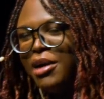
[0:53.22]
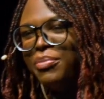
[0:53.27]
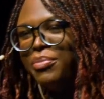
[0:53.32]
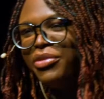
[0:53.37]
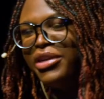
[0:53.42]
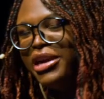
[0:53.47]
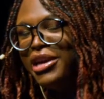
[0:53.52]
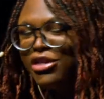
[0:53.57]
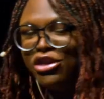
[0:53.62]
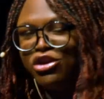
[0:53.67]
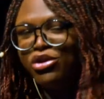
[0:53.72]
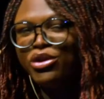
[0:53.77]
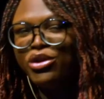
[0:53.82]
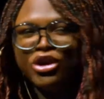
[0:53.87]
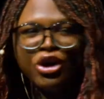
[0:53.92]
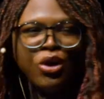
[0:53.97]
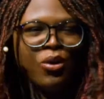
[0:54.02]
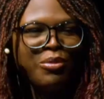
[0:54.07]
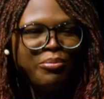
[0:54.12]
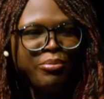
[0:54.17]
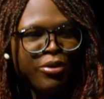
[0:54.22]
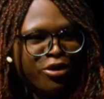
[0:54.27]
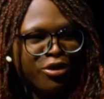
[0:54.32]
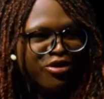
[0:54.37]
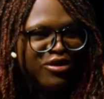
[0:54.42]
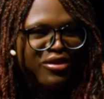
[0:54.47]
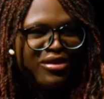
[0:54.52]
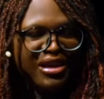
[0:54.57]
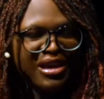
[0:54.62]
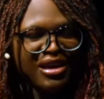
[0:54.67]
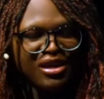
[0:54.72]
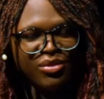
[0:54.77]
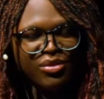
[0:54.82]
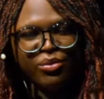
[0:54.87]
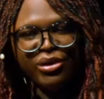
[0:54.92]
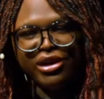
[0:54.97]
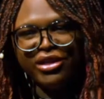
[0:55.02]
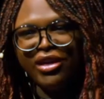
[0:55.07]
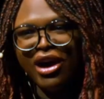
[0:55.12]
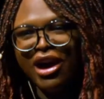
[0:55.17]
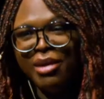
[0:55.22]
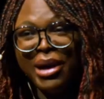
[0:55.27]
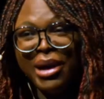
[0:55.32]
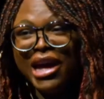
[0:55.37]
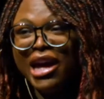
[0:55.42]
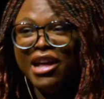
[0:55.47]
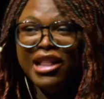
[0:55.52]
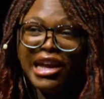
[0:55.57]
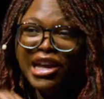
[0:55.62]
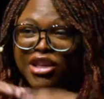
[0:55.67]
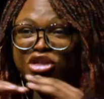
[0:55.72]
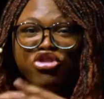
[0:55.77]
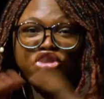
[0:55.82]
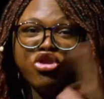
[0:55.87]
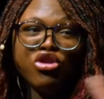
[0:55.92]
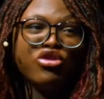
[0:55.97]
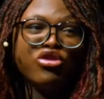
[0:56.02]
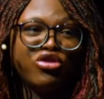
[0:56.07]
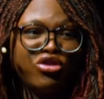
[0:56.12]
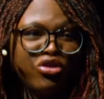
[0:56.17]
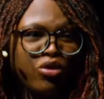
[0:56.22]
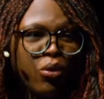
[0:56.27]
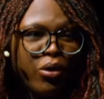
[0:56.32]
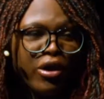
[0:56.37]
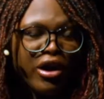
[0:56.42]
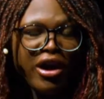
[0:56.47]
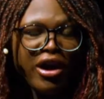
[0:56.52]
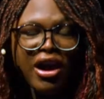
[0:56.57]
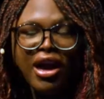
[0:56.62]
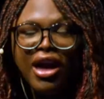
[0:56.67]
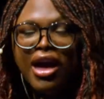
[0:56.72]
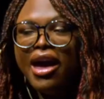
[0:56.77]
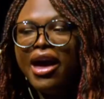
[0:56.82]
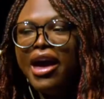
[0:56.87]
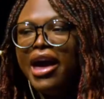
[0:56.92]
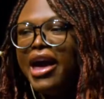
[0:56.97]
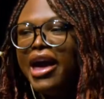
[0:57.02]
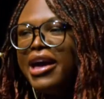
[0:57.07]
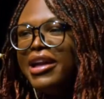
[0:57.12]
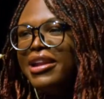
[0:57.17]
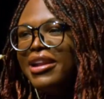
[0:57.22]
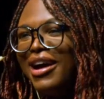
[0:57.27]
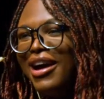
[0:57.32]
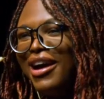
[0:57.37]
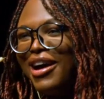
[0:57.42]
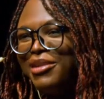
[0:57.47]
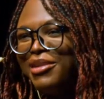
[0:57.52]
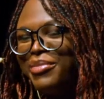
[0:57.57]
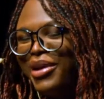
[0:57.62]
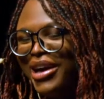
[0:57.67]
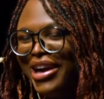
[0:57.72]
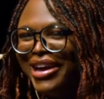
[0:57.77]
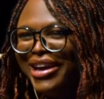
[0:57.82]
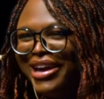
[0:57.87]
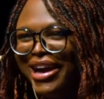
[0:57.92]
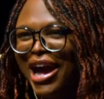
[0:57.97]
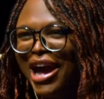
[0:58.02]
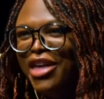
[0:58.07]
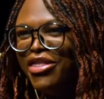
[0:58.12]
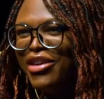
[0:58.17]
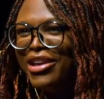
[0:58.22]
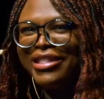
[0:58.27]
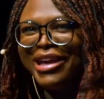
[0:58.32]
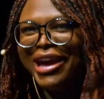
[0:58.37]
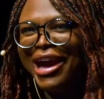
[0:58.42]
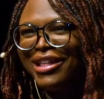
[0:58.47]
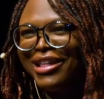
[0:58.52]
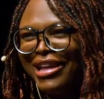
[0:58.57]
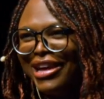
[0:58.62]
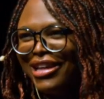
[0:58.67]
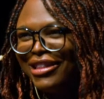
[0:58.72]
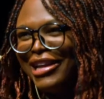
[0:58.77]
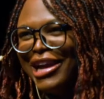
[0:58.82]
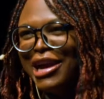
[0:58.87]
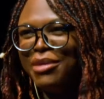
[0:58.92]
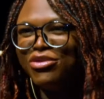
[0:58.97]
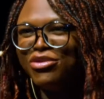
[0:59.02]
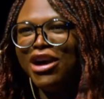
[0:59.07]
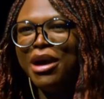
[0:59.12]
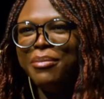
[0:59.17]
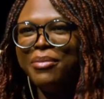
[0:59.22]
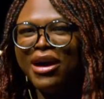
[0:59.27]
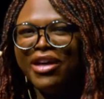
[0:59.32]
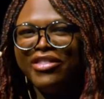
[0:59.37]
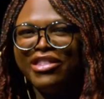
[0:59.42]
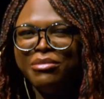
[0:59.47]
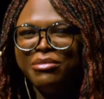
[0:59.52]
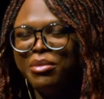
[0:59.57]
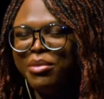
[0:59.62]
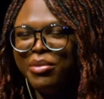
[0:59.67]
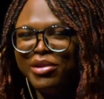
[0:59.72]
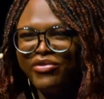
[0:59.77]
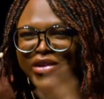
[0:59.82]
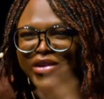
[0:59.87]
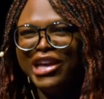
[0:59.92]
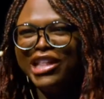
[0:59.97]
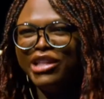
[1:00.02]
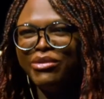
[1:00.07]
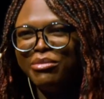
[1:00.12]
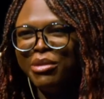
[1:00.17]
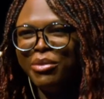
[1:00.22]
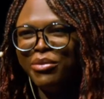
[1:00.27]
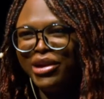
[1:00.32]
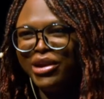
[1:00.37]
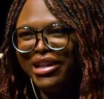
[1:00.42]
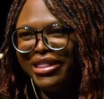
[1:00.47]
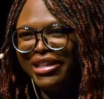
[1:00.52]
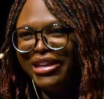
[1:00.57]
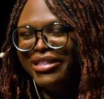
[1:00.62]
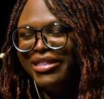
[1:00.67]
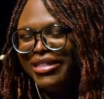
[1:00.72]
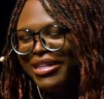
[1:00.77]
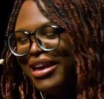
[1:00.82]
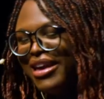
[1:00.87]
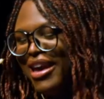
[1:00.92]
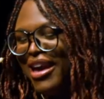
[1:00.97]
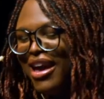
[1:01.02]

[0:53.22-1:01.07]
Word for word: things that you can go and purchase things with at like a church store. And I think they had like lamb chop on them. I'm like vaguely remembering this.